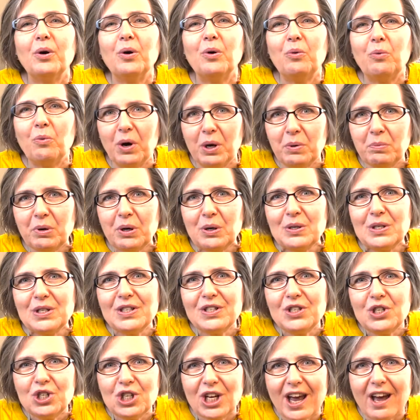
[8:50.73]
One
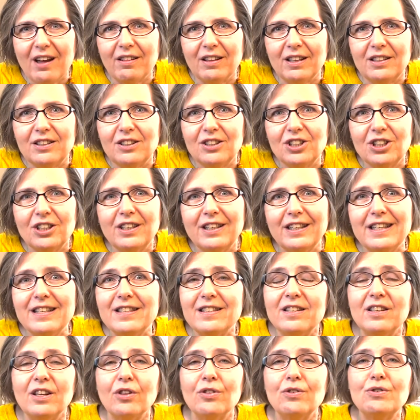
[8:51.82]
person's challenge is
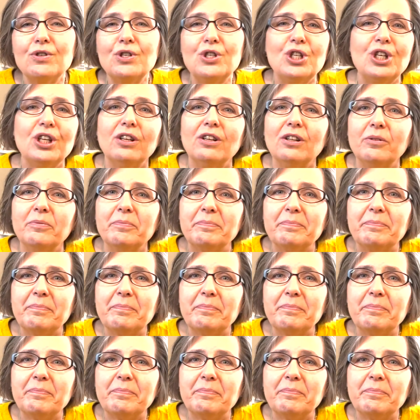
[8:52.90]
another's chill.